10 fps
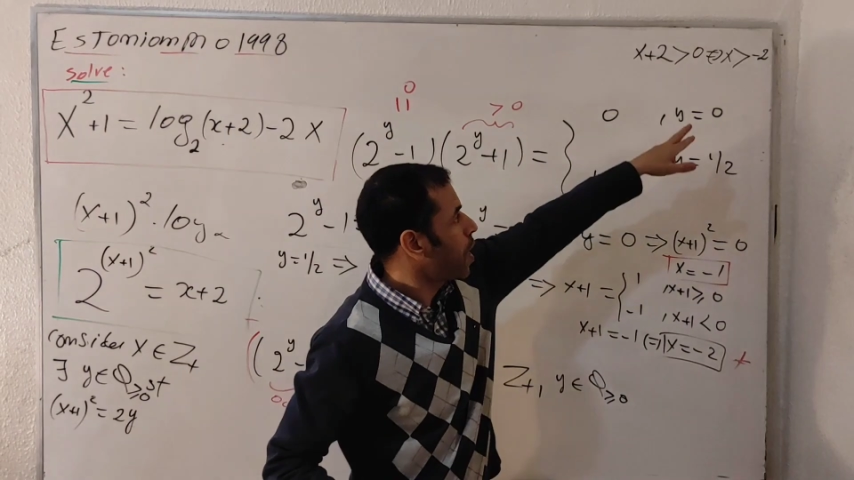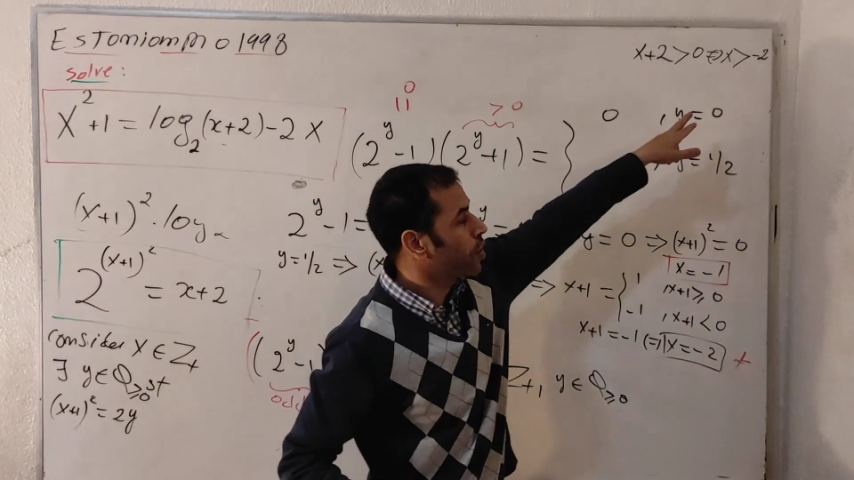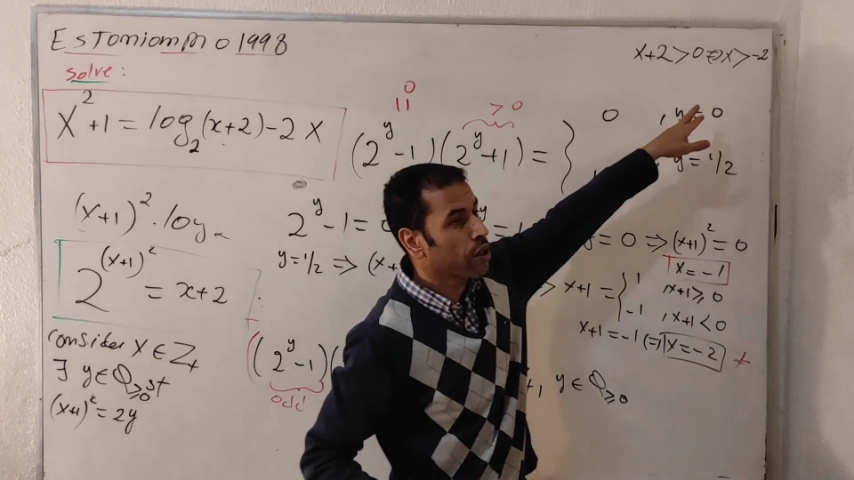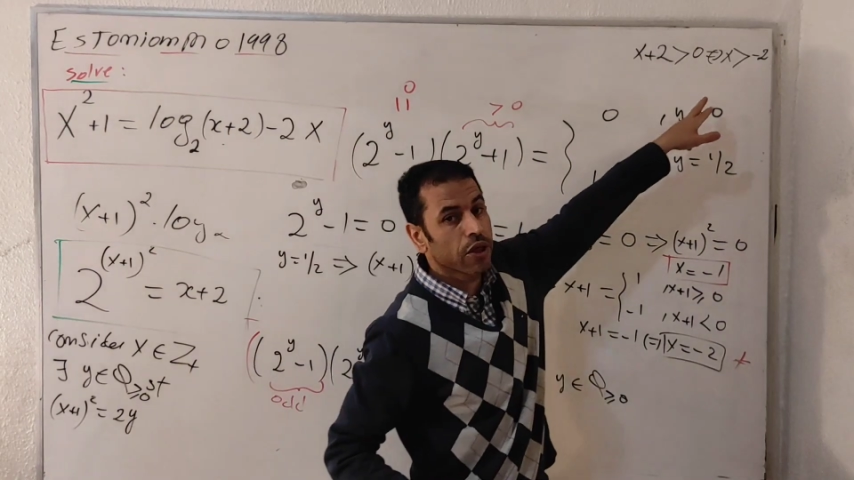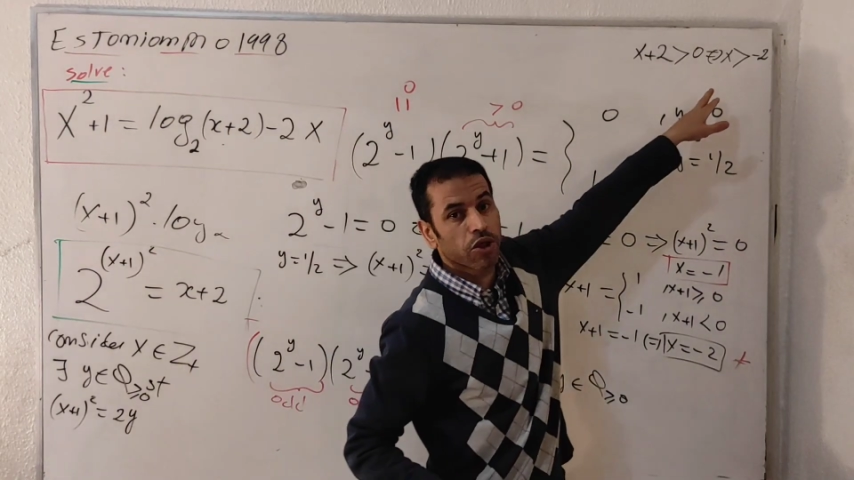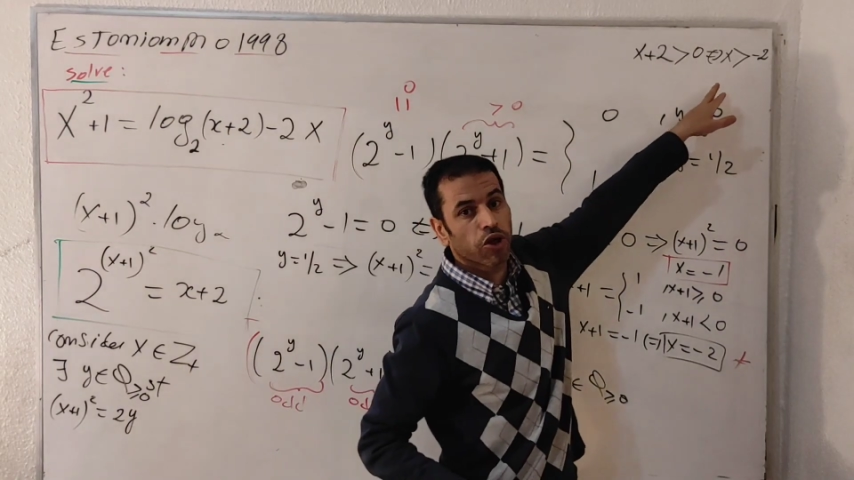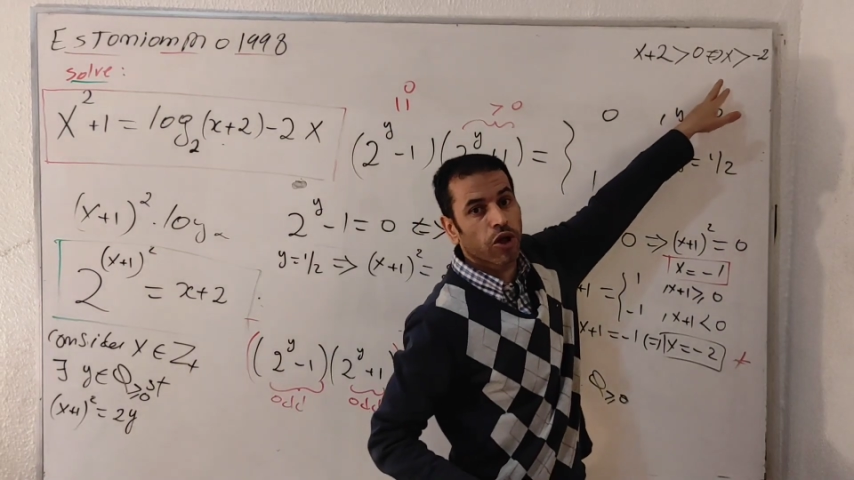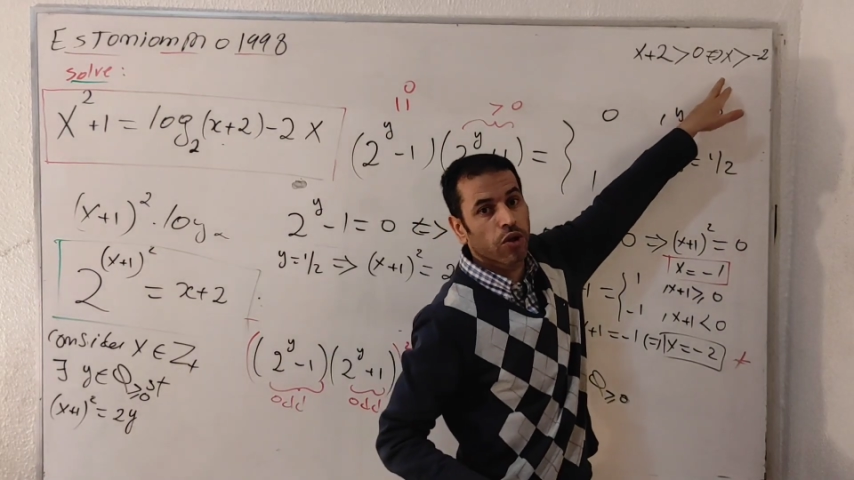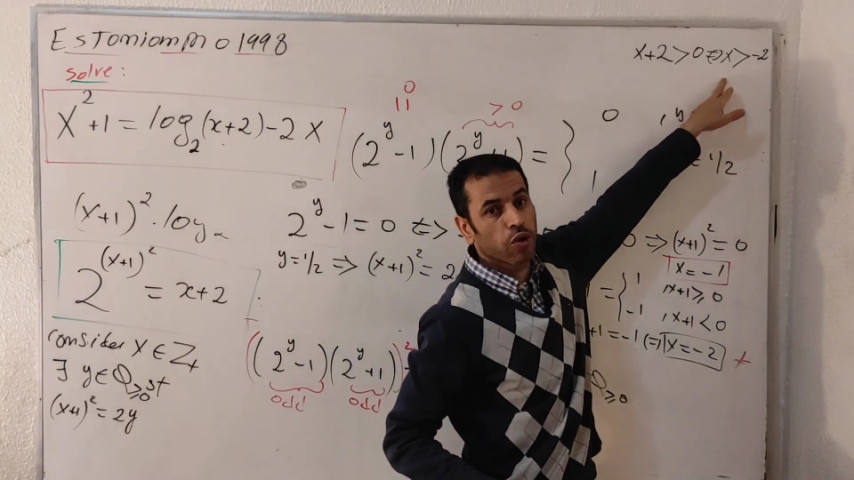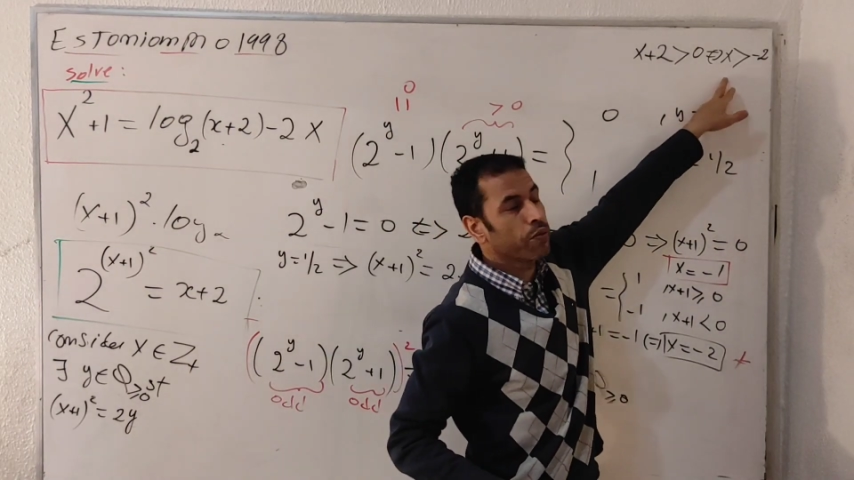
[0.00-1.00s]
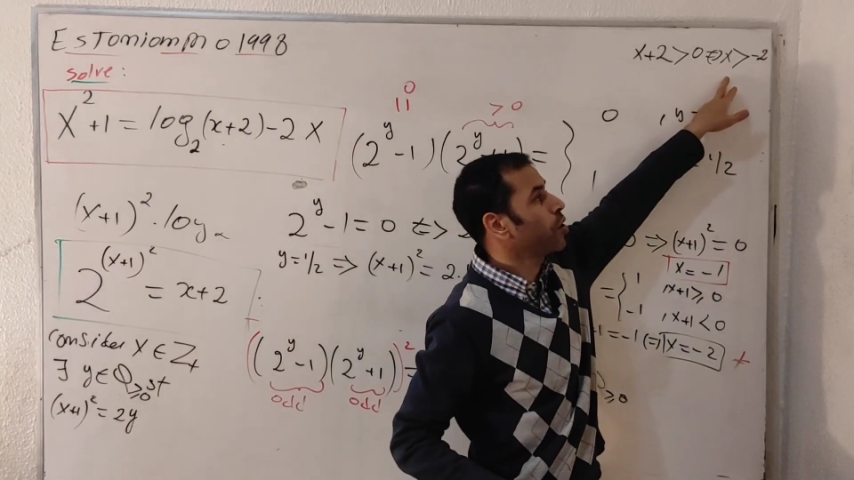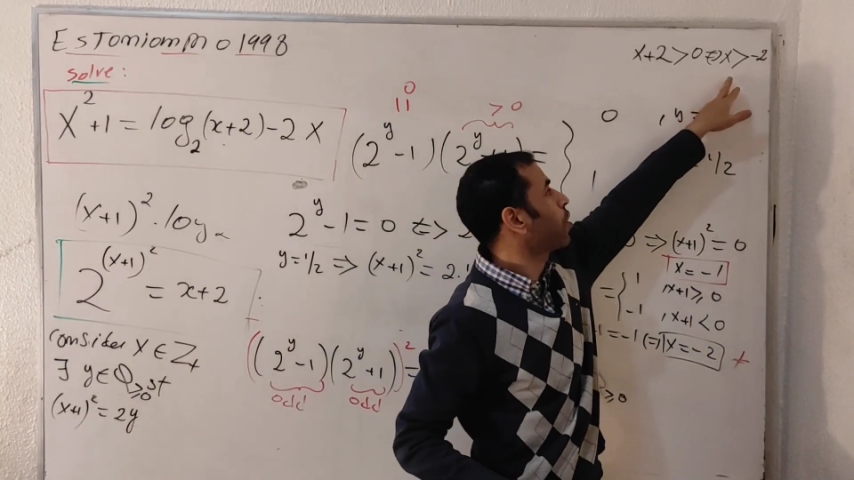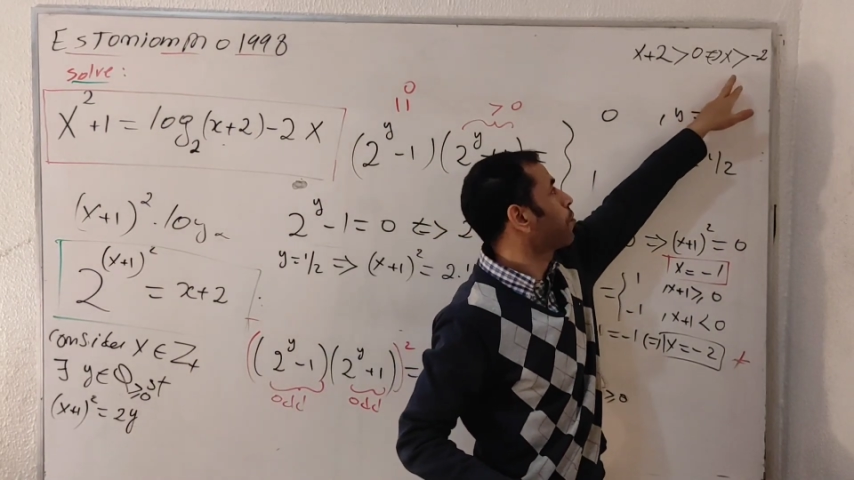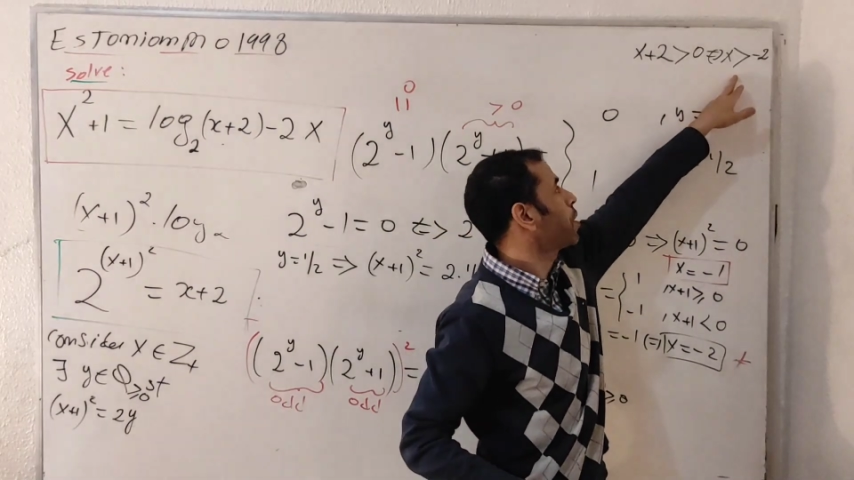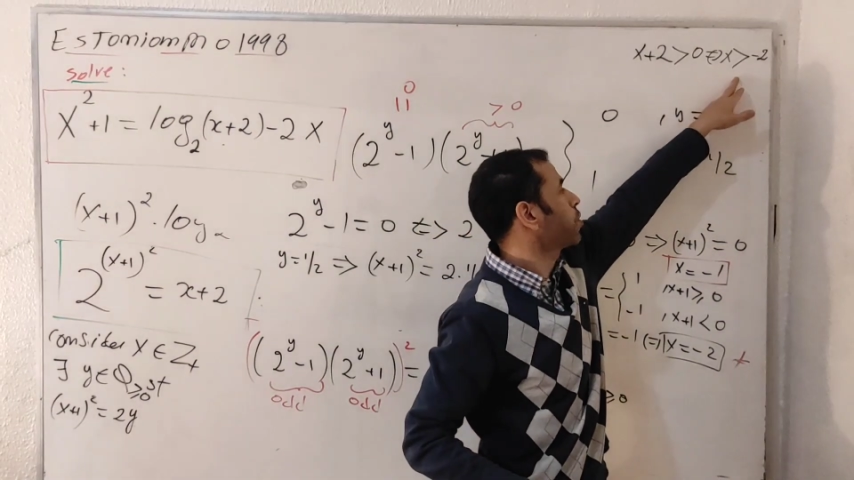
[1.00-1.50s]
x is strictly superior
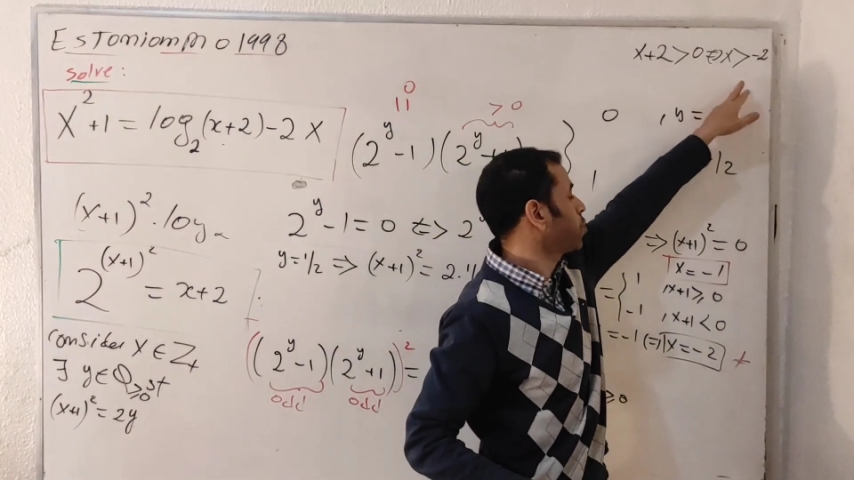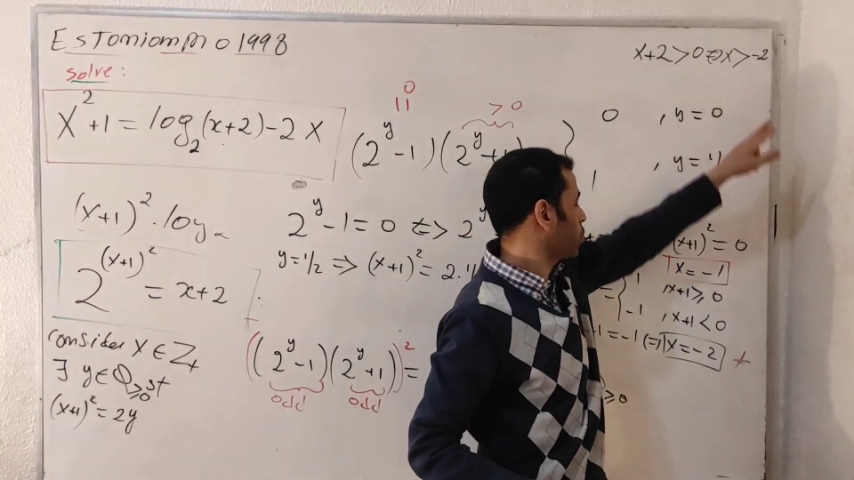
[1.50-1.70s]
than minus